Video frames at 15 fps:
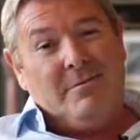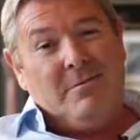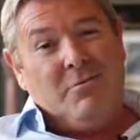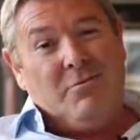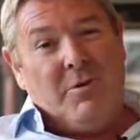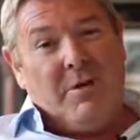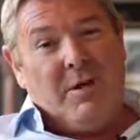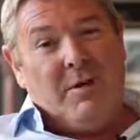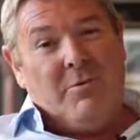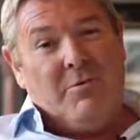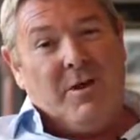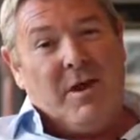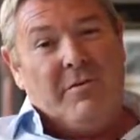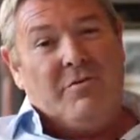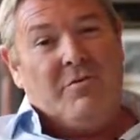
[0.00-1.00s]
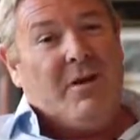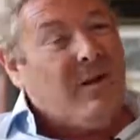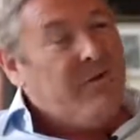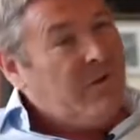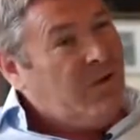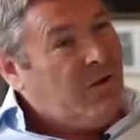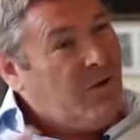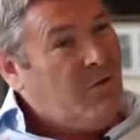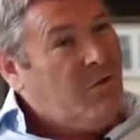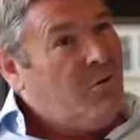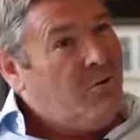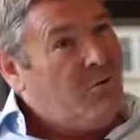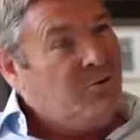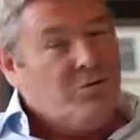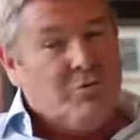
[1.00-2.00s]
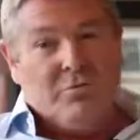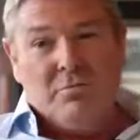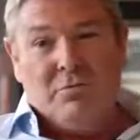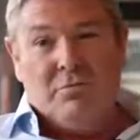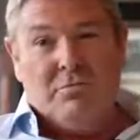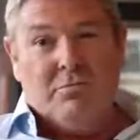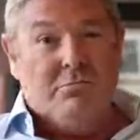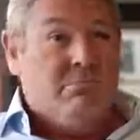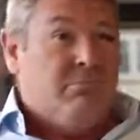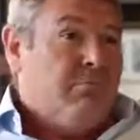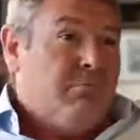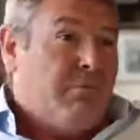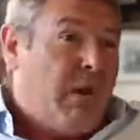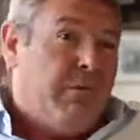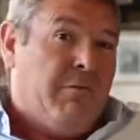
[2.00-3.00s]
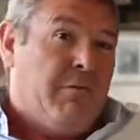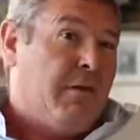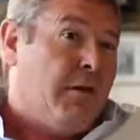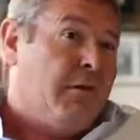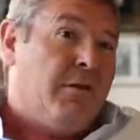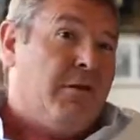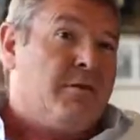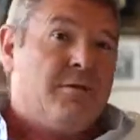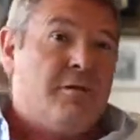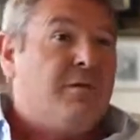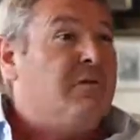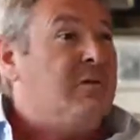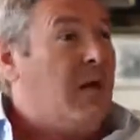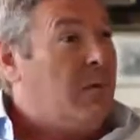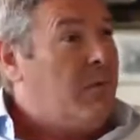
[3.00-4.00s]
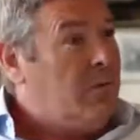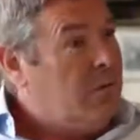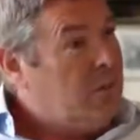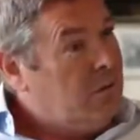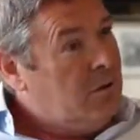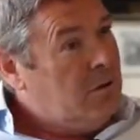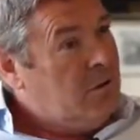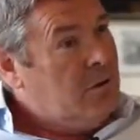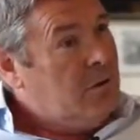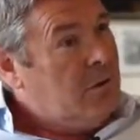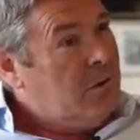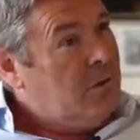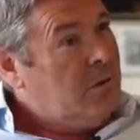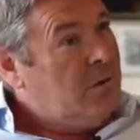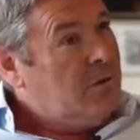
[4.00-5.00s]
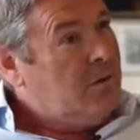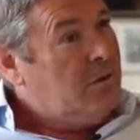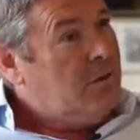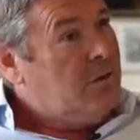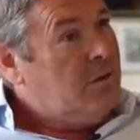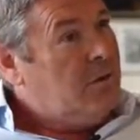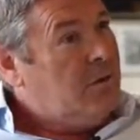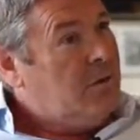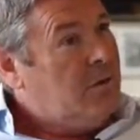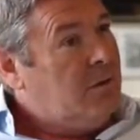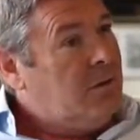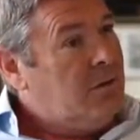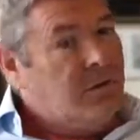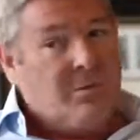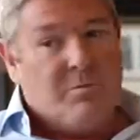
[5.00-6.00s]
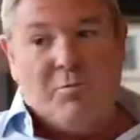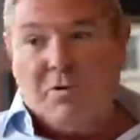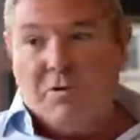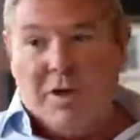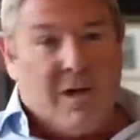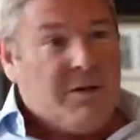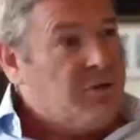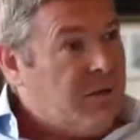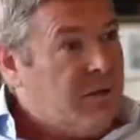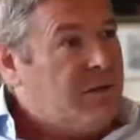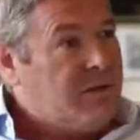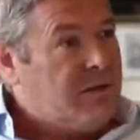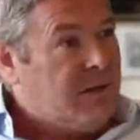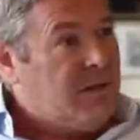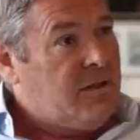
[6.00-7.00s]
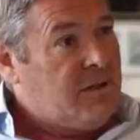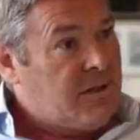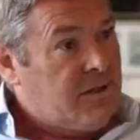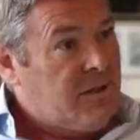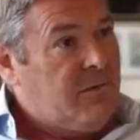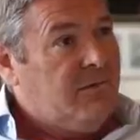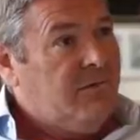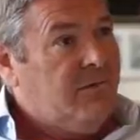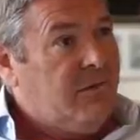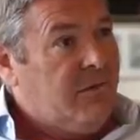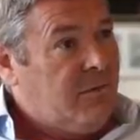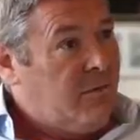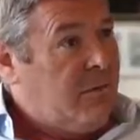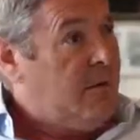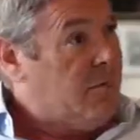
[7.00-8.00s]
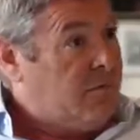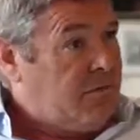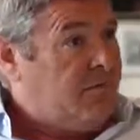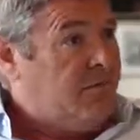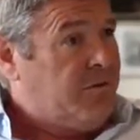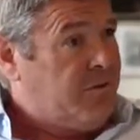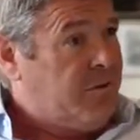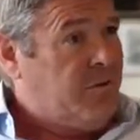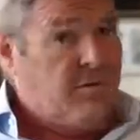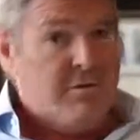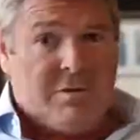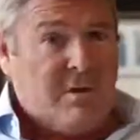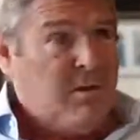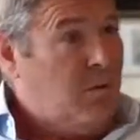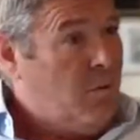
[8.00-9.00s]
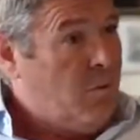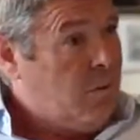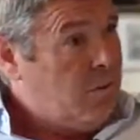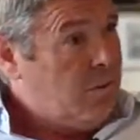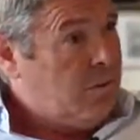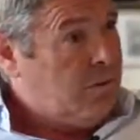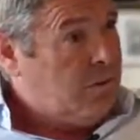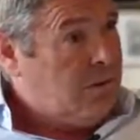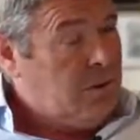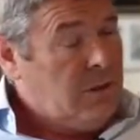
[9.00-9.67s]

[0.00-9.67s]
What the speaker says: we have to have a goal to, I think, at least double the production and the sales of the bottles of Franciacorta in the world